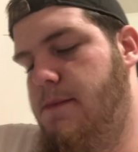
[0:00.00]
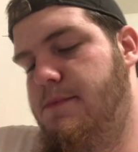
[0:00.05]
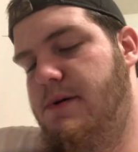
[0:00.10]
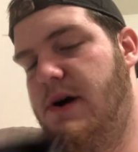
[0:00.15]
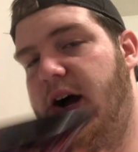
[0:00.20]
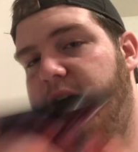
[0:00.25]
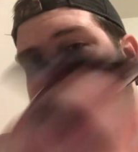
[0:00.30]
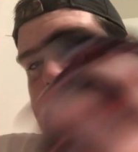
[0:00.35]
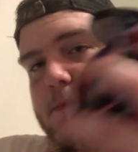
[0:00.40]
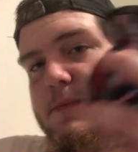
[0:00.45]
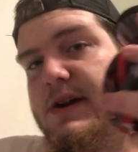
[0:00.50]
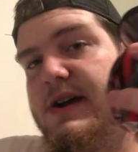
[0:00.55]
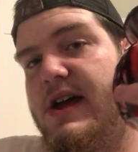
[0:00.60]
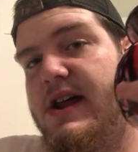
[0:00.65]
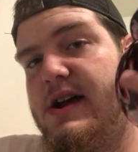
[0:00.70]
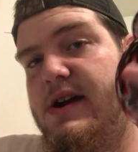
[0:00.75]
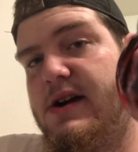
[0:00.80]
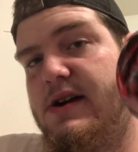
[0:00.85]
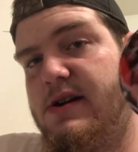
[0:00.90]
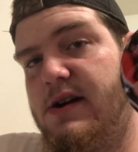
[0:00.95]
going to be
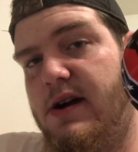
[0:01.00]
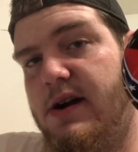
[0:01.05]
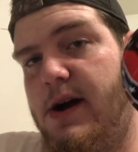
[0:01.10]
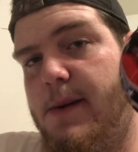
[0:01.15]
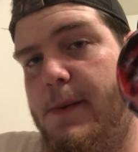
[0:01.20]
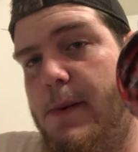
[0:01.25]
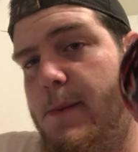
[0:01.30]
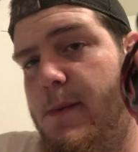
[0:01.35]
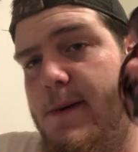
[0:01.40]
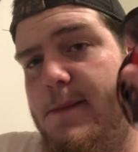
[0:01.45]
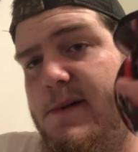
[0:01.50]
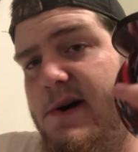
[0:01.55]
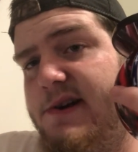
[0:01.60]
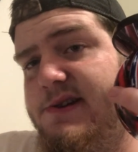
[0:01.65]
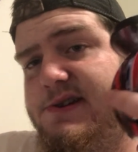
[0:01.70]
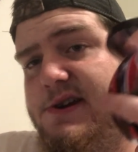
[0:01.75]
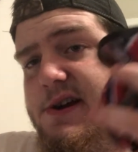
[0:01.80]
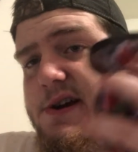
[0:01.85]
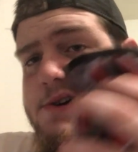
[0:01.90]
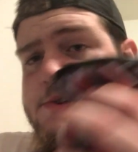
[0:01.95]
getting a couple more mud
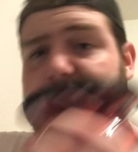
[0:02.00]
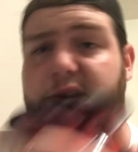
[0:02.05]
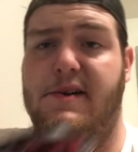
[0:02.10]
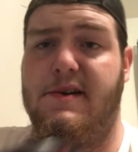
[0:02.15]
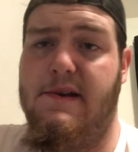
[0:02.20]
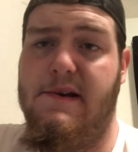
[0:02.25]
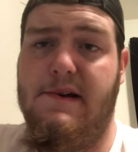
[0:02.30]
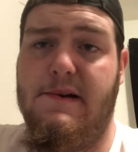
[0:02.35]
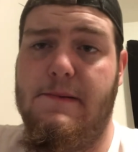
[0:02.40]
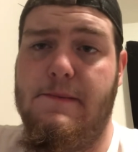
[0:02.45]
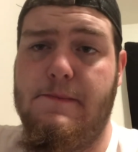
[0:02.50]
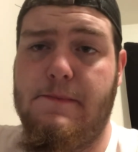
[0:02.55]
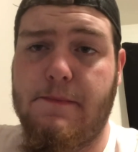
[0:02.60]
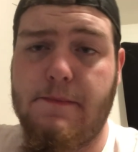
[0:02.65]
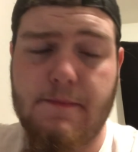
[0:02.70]
jugs, I don't know.